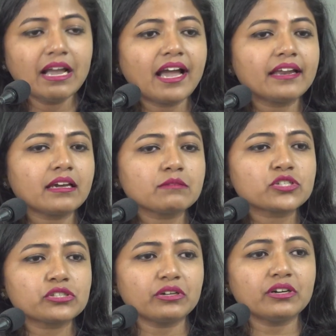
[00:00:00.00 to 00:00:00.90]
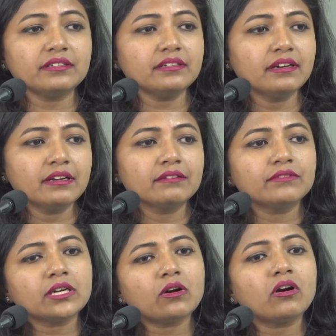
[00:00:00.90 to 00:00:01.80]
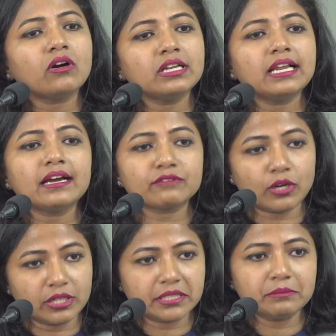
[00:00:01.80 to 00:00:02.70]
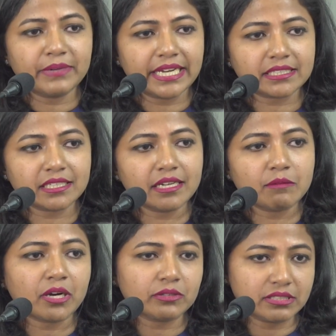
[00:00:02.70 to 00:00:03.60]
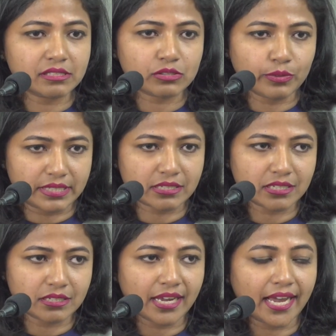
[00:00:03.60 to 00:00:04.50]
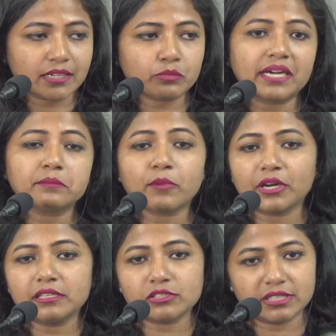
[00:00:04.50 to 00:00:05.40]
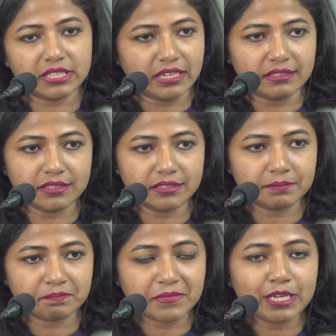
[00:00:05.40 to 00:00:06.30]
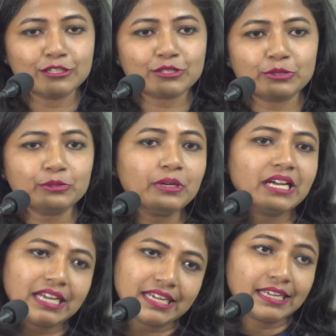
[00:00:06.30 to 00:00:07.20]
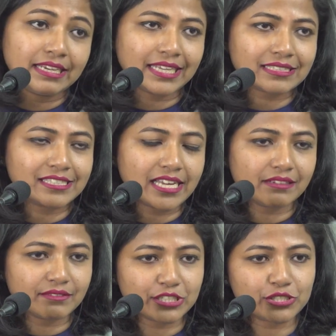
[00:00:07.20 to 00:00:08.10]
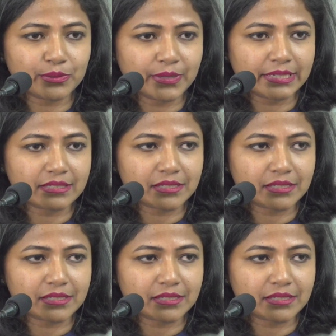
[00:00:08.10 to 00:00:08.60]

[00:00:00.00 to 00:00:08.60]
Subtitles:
And I'm sure we all have contemplated about this question at one point or the other. So let's delve into it.